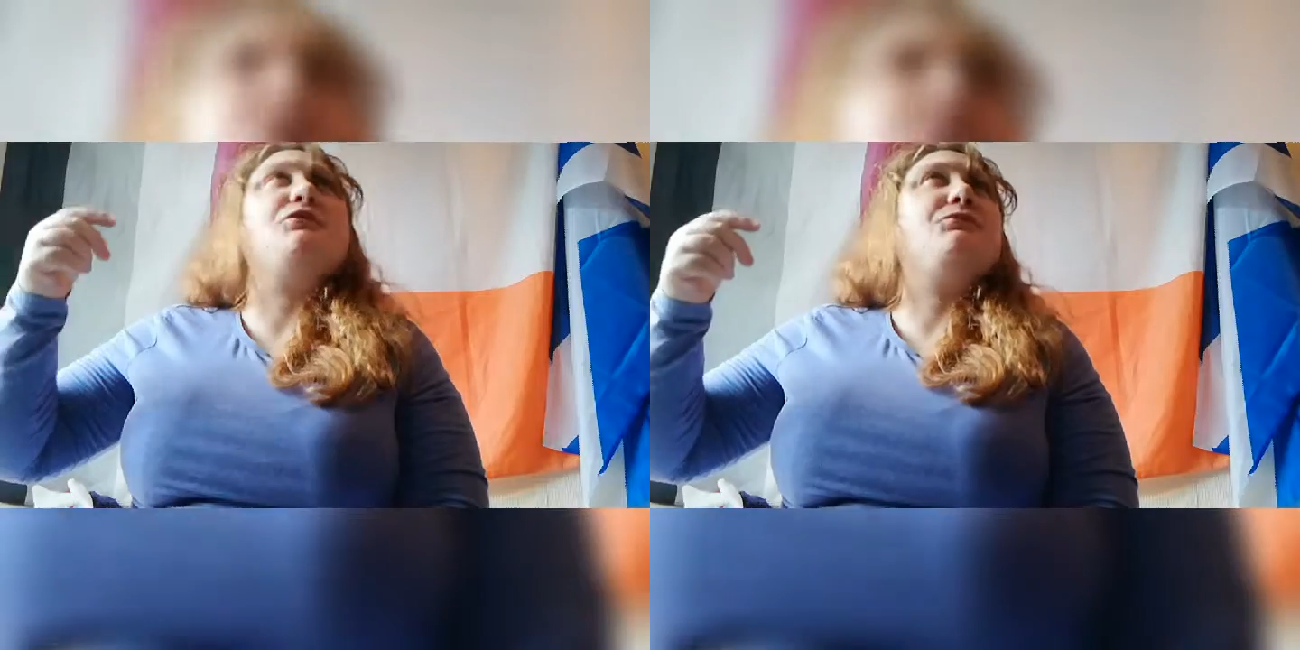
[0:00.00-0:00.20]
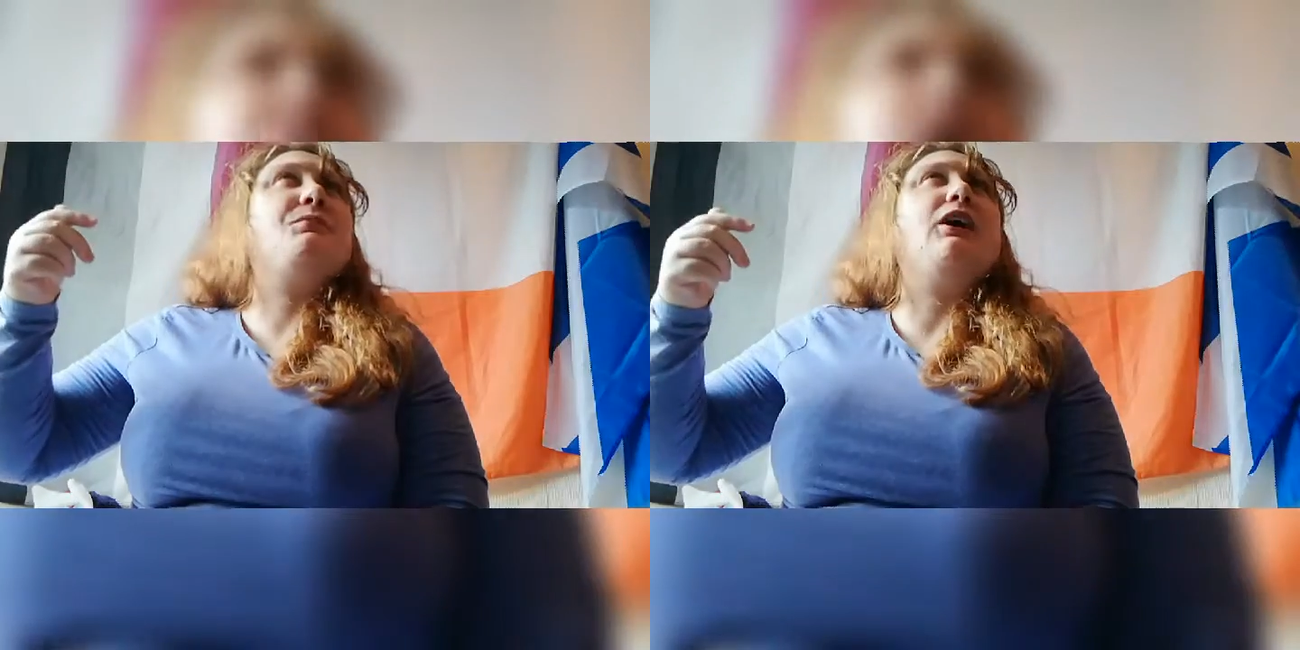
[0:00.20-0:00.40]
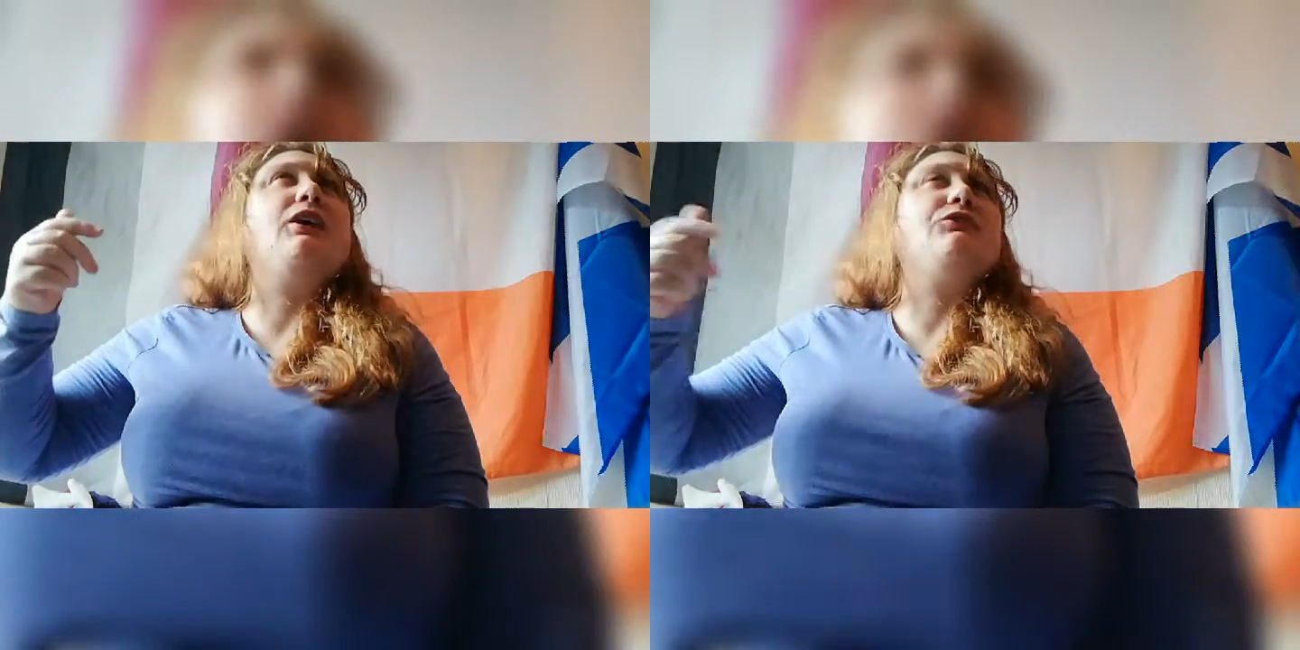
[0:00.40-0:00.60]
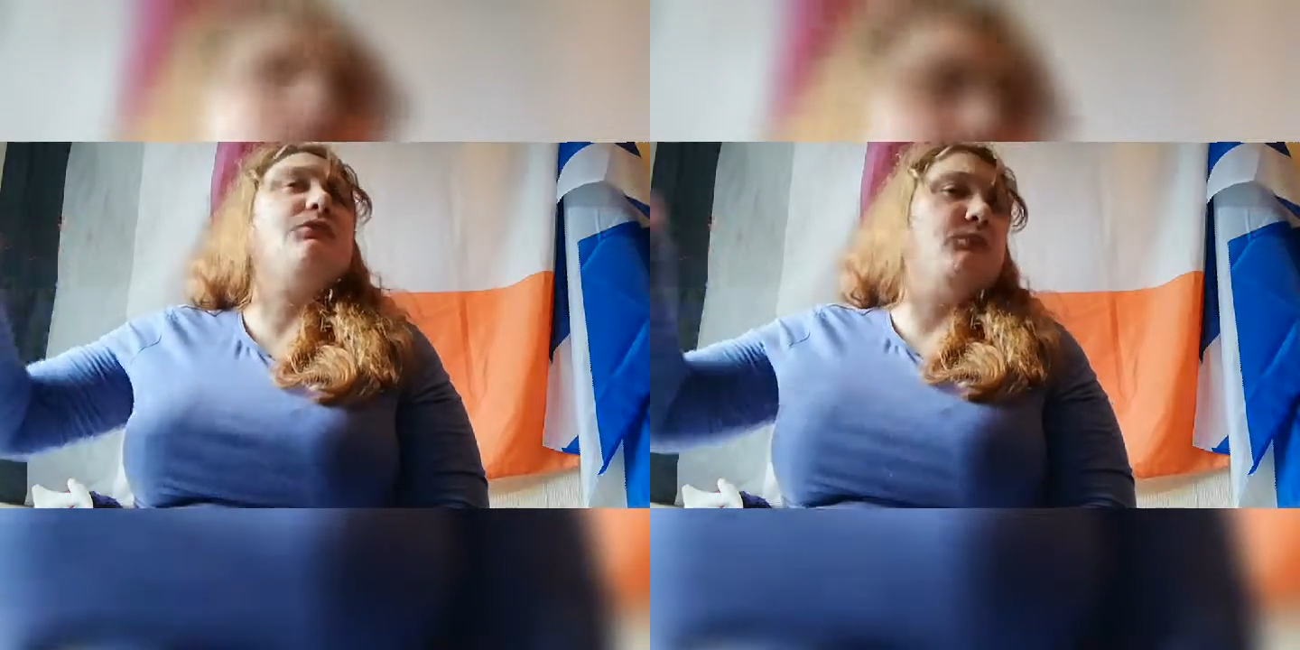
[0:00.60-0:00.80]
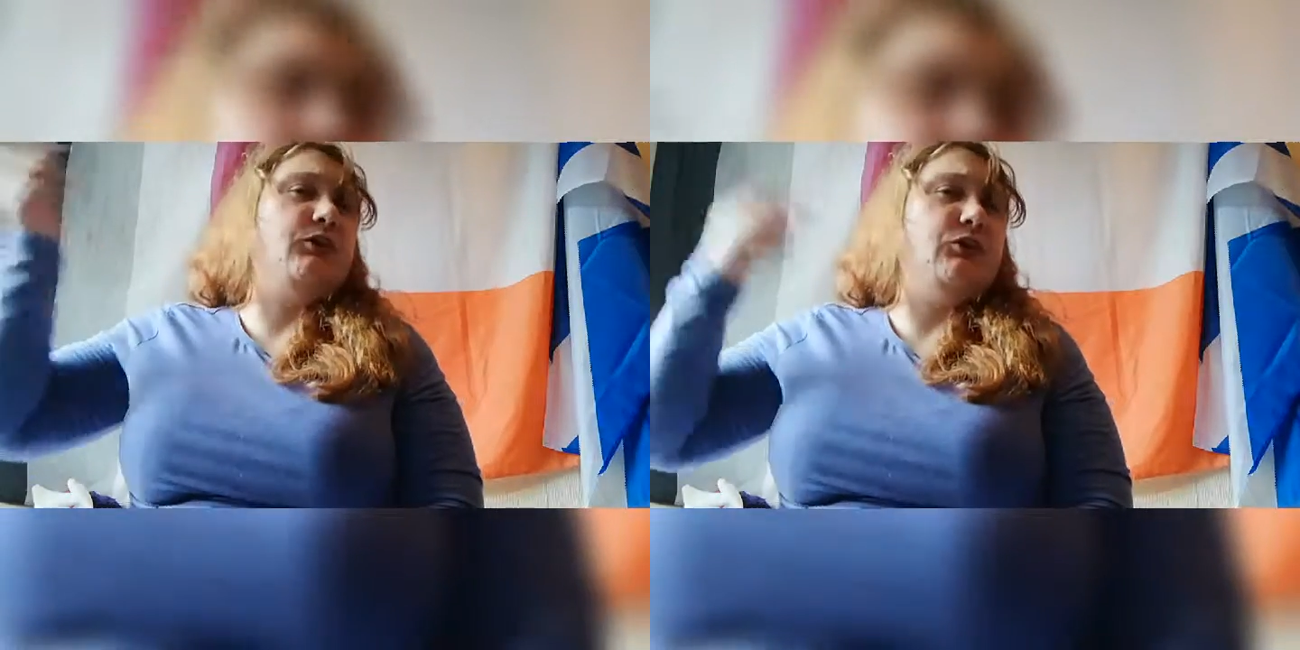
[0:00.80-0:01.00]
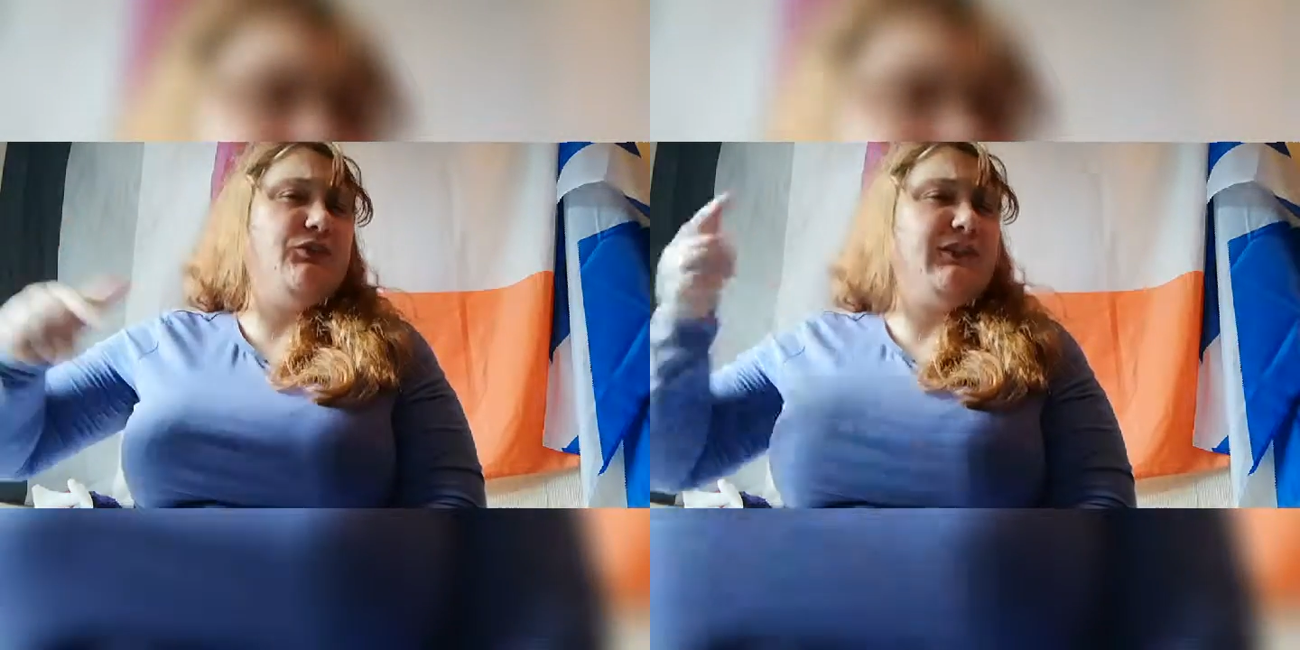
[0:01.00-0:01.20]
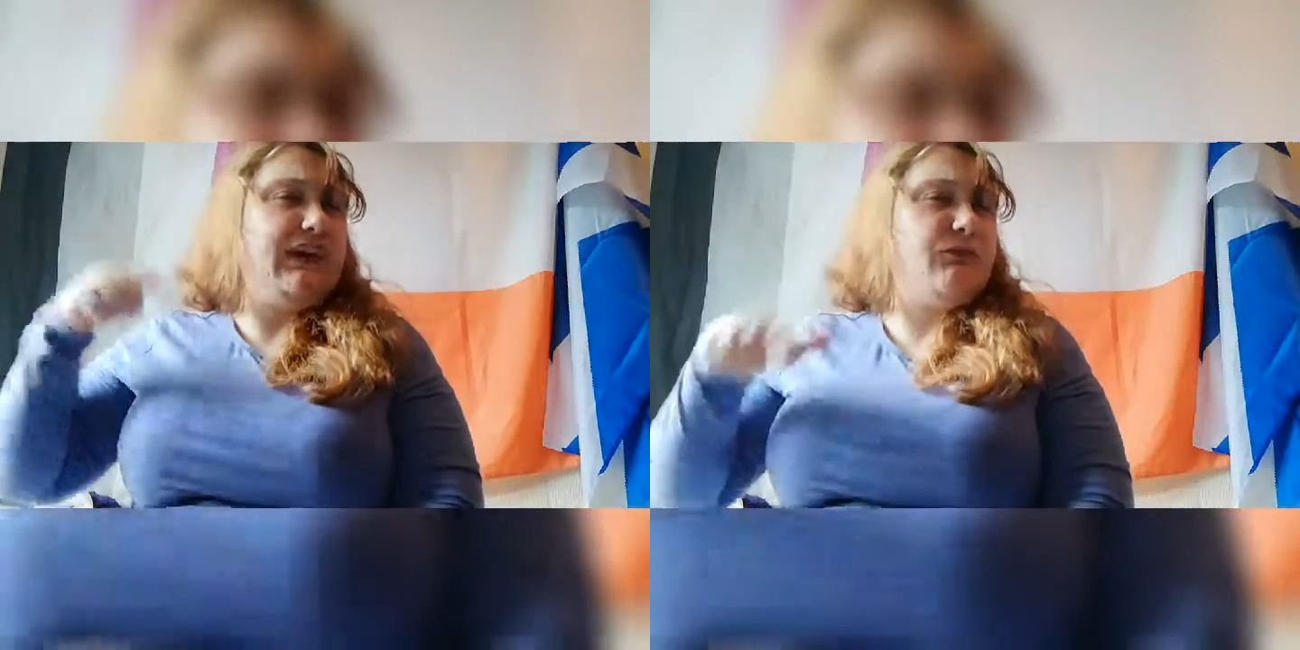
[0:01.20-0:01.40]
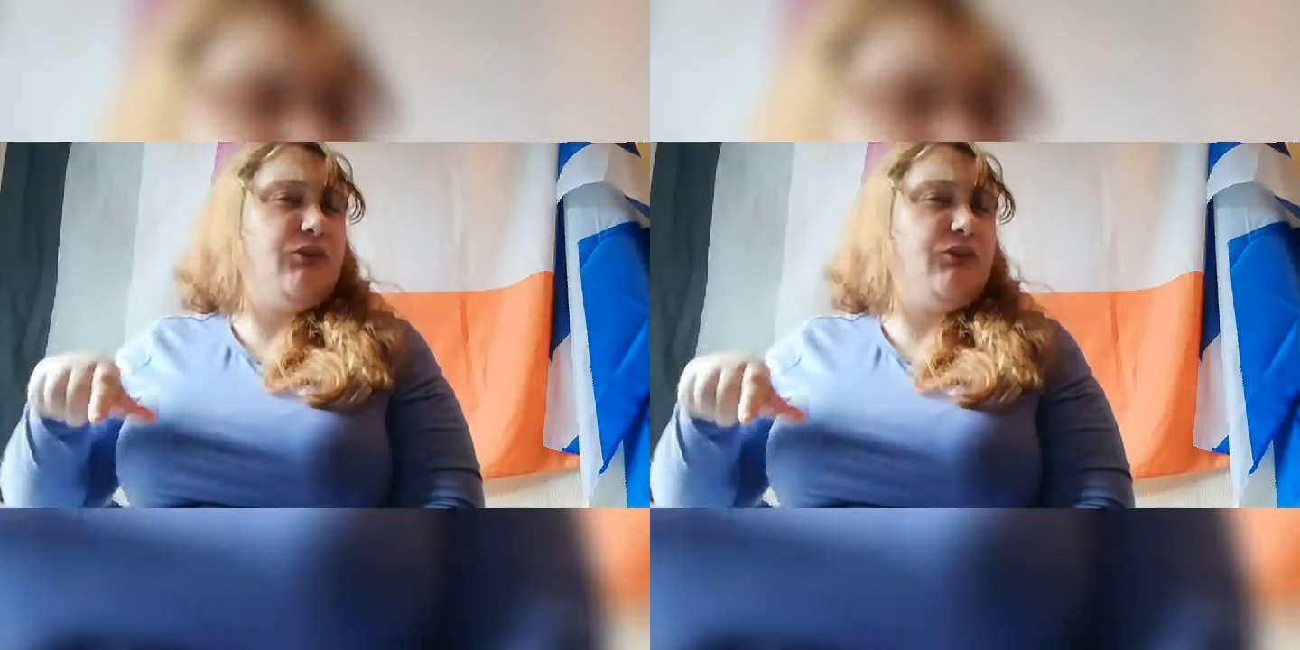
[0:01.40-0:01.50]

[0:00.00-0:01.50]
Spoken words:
if it was because of the music